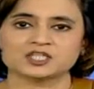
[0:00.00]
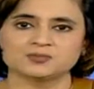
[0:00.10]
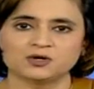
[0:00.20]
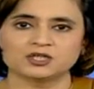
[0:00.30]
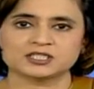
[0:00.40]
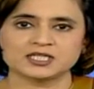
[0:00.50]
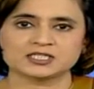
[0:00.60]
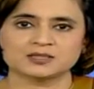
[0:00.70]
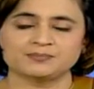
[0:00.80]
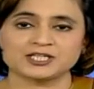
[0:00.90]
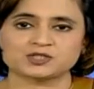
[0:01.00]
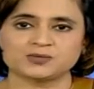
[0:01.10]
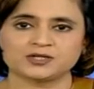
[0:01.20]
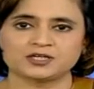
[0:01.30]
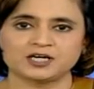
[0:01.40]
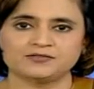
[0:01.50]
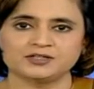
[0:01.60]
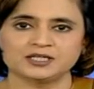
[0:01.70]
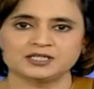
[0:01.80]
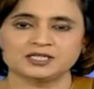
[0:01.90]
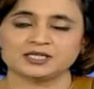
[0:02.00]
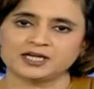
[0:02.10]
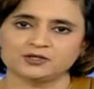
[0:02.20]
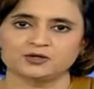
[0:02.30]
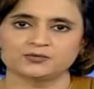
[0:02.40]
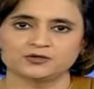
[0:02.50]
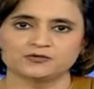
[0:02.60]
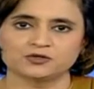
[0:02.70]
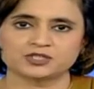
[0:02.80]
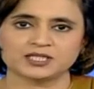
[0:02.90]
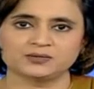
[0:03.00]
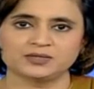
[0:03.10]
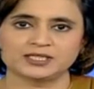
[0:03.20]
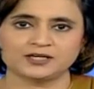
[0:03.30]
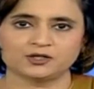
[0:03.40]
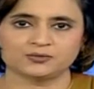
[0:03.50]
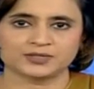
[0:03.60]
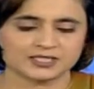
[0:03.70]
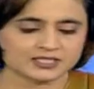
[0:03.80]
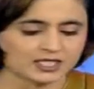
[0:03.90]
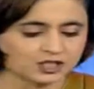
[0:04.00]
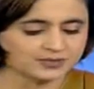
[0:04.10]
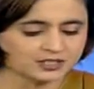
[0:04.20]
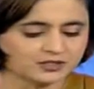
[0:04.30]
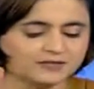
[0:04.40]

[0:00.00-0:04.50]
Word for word: Are small states the best way to govern India? Carry on with your voting and we'll carry on with our discussion. Mr.